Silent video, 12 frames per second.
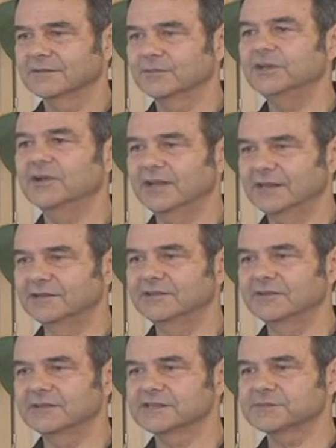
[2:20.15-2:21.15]
We know how to
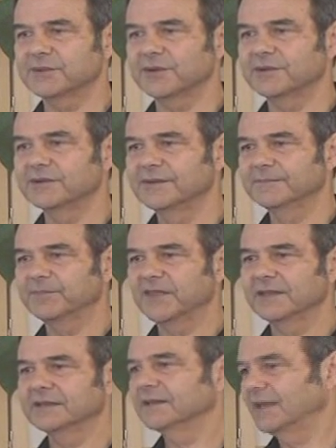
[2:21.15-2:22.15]
do this,
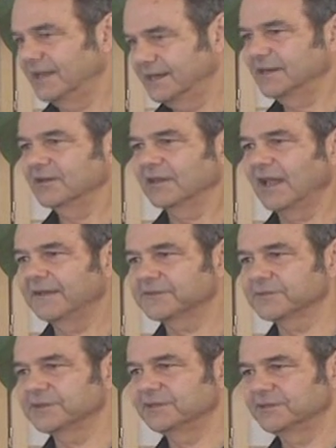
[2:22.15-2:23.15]
and in our
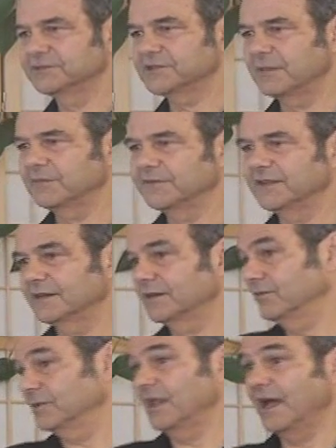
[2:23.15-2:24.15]
lives we do some of it,
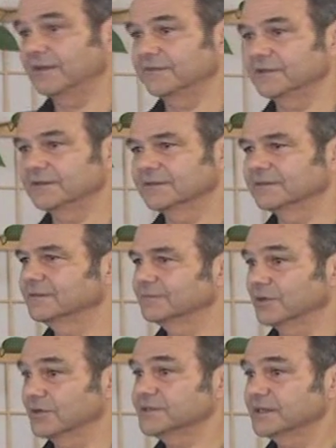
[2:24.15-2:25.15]
or a lot of it
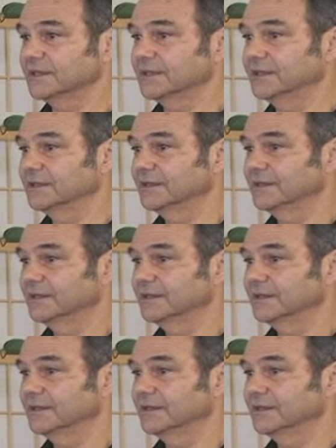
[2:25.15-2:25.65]
personally,